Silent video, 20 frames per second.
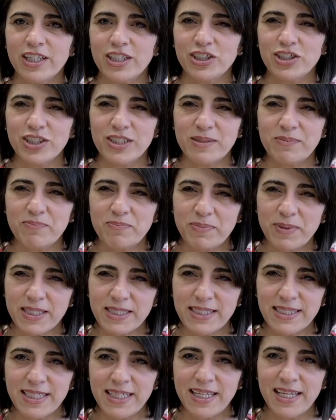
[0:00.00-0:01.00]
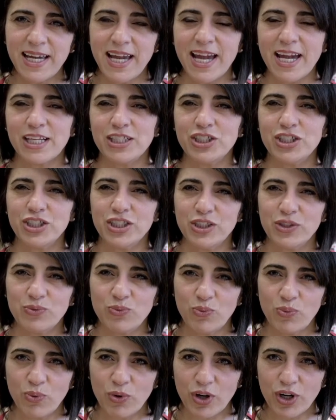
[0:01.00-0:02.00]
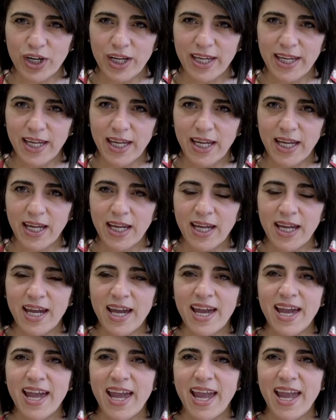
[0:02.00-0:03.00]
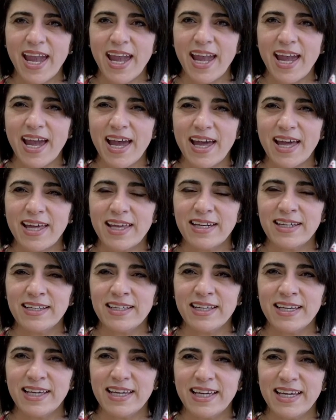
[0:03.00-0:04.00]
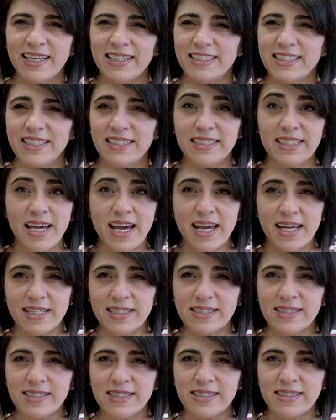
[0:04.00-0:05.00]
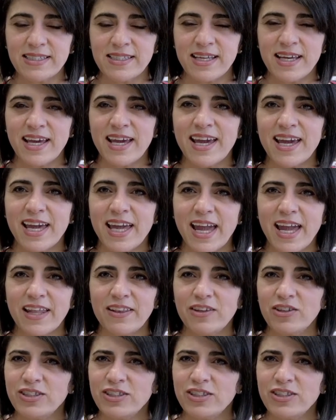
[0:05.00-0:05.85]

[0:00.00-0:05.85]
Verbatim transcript: She's busy and she's working, and it's intense and